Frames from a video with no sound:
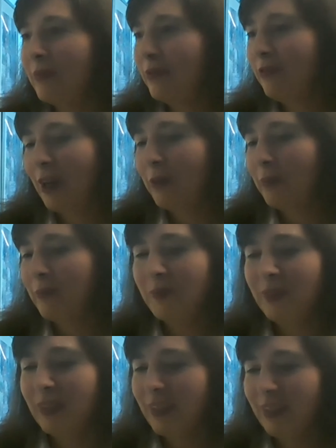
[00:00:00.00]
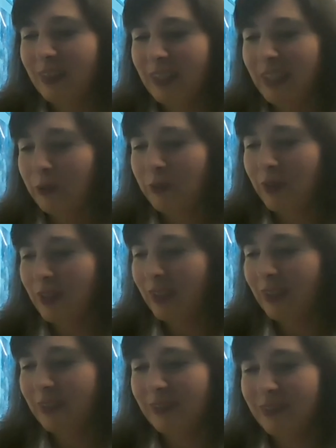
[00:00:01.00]
from
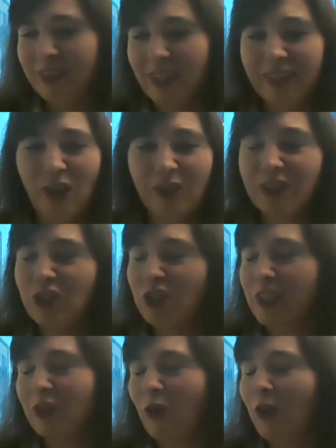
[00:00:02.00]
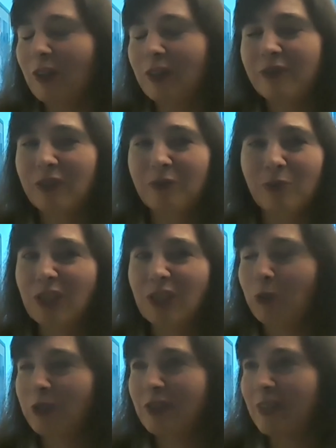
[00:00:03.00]
the technology and all of the
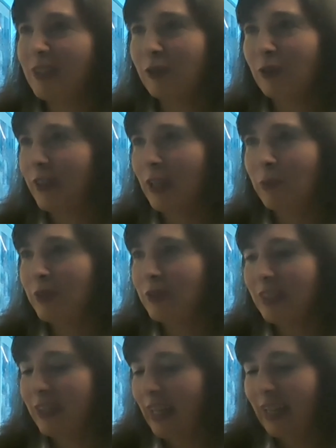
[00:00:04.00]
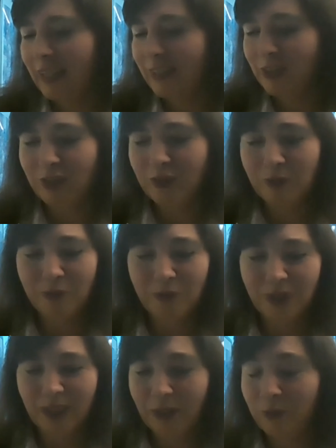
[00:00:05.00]
resources that are available today to
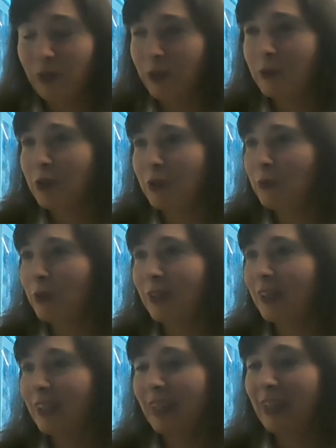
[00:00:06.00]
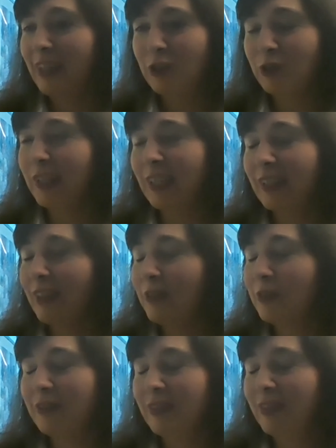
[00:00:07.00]
those who were treating
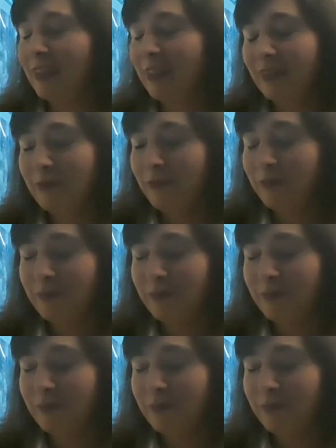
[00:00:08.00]
the